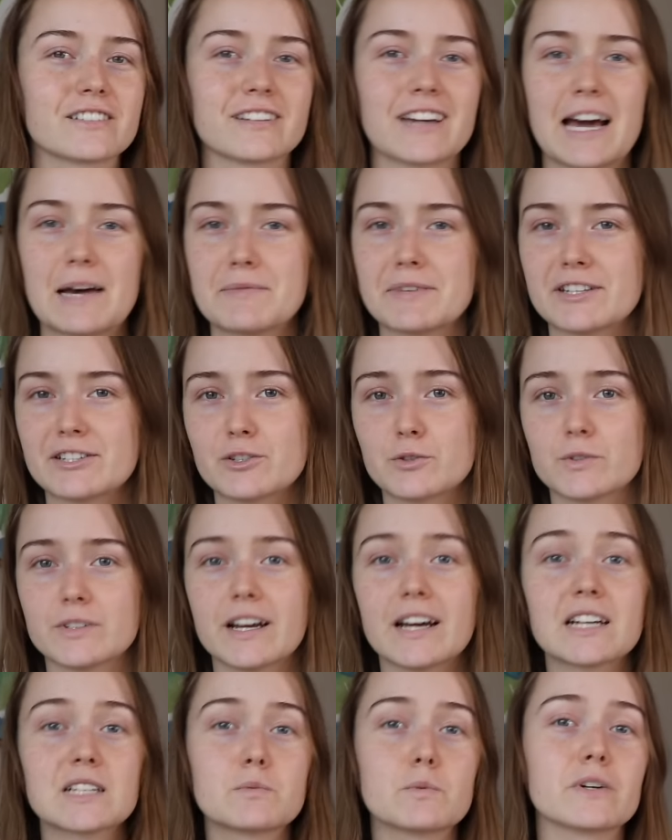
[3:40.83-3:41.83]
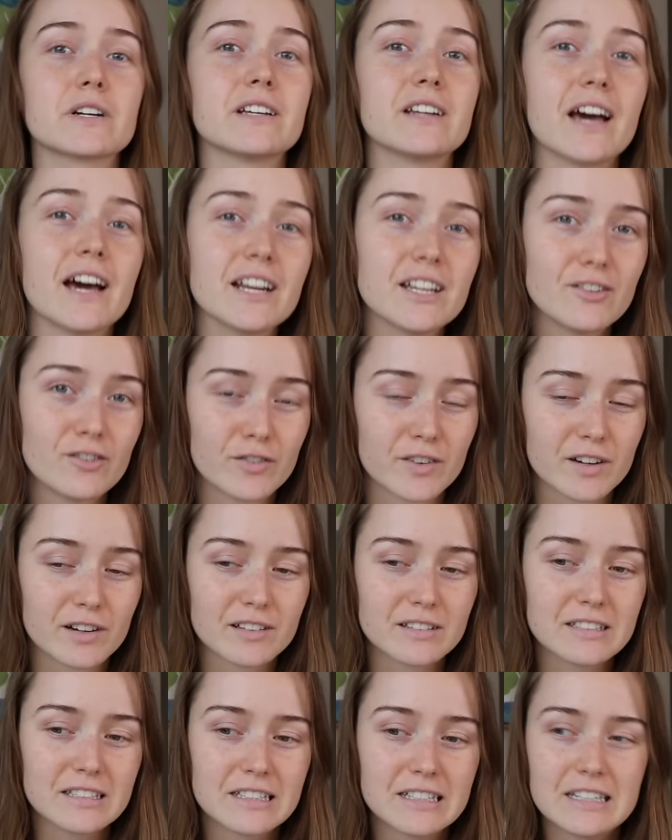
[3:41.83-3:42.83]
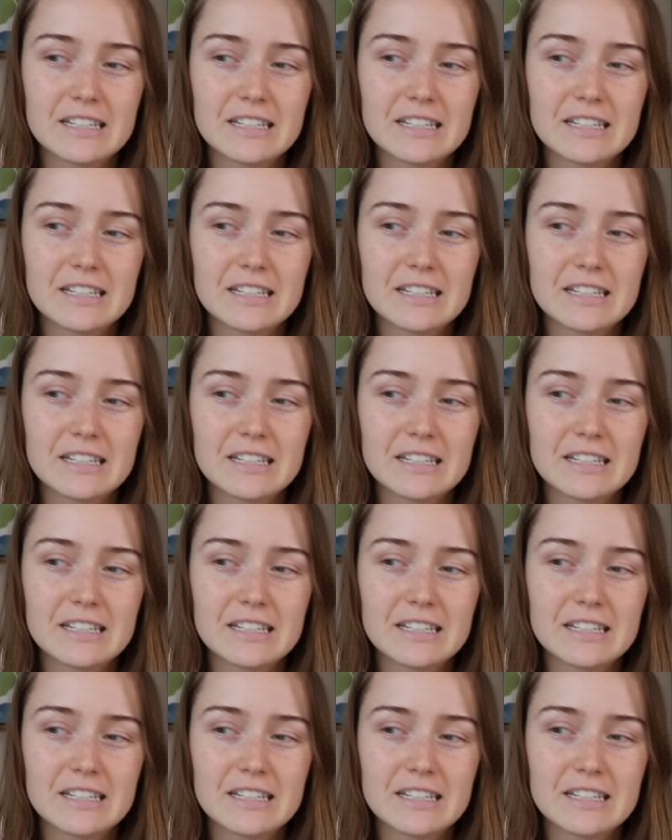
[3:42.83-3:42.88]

a chemist, or an expert in any field.